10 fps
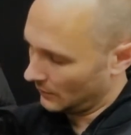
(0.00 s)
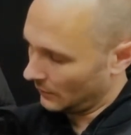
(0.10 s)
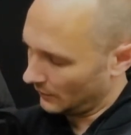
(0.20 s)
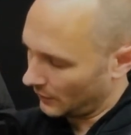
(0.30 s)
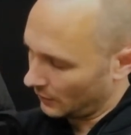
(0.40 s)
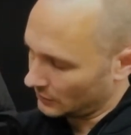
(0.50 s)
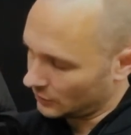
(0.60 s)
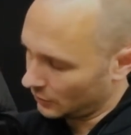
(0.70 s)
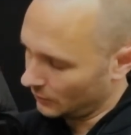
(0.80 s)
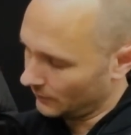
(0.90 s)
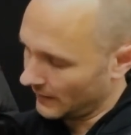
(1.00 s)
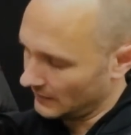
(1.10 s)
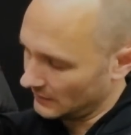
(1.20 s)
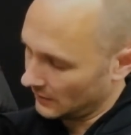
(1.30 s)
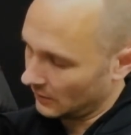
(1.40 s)
We've got 2
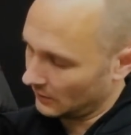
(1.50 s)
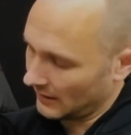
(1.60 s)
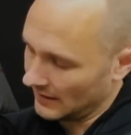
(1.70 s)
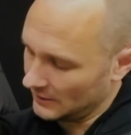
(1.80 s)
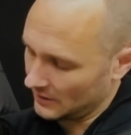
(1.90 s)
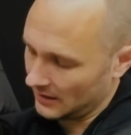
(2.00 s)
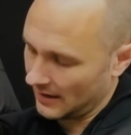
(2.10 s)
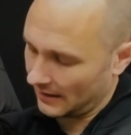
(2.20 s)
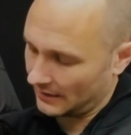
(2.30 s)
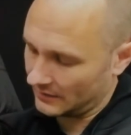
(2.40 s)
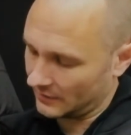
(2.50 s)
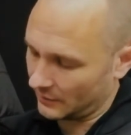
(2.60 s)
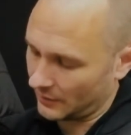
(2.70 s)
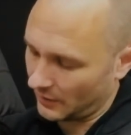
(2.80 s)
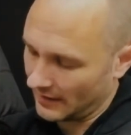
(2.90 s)
vents on each leg, so
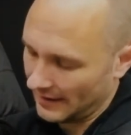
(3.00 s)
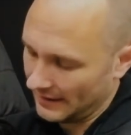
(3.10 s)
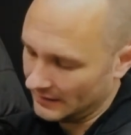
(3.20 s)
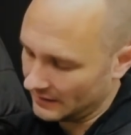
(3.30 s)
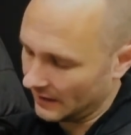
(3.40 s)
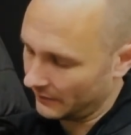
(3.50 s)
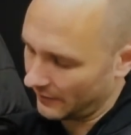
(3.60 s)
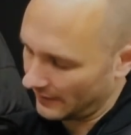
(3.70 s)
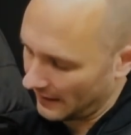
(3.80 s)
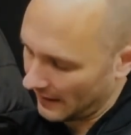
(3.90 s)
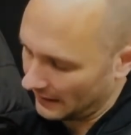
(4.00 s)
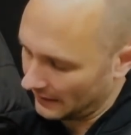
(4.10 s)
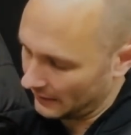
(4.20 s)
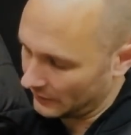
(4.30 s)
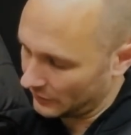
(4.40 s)
we've got an intake vent and
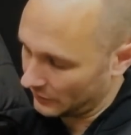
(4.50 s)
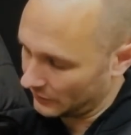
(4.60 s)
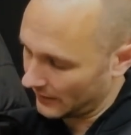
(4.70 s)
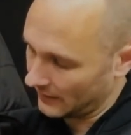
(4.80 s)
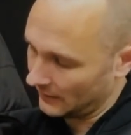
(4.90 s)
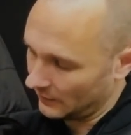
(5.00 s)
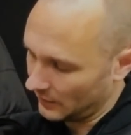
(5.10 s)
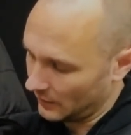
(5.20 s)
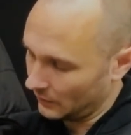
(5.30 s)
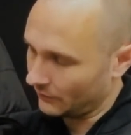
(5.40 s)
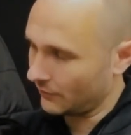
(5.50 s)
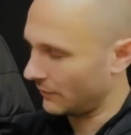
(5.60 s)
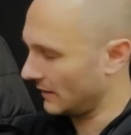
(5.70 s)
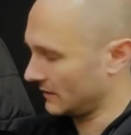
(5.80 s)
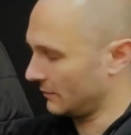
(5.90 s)
an exhaust vent with
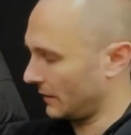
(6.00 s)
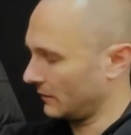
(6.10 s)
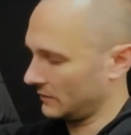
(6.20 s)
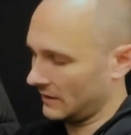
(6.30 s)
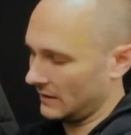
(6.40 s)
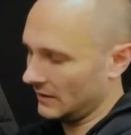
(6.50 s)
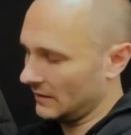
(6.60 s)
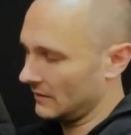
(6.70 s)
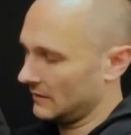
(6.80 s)
reflective panels here.